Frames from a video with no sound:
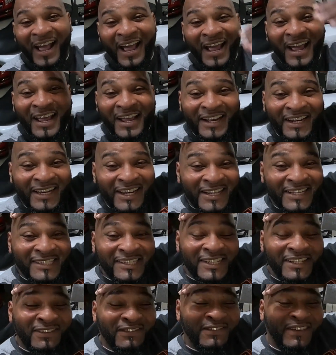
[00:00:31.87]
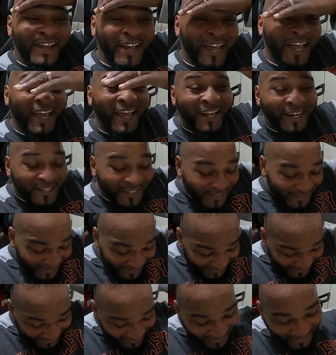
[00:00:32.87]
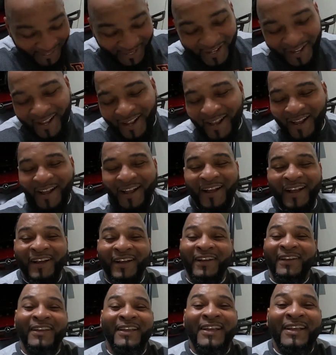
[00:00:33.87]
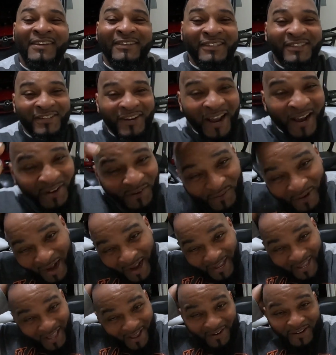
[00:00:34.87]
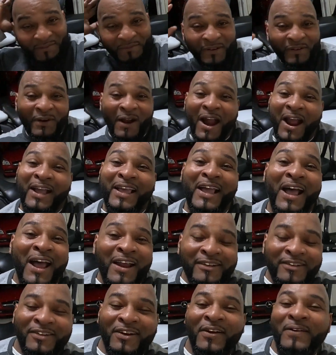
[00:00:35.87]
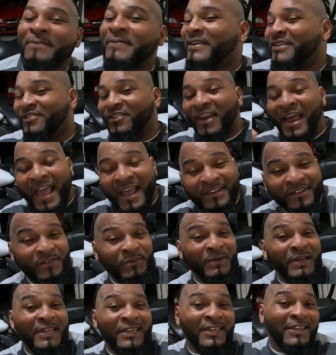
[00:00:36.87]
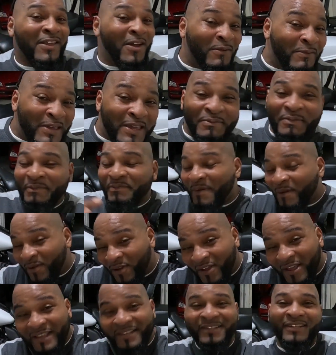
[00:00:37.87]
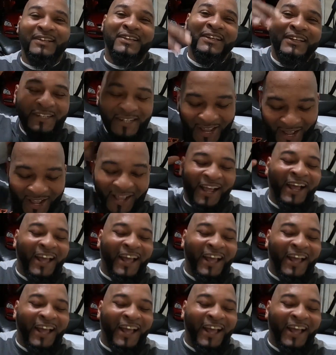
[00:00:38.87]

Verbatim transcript: Hey, listen, man. Ugh. Ah, just trying to rock out at my rock concert last week, you know, me and my boys. No.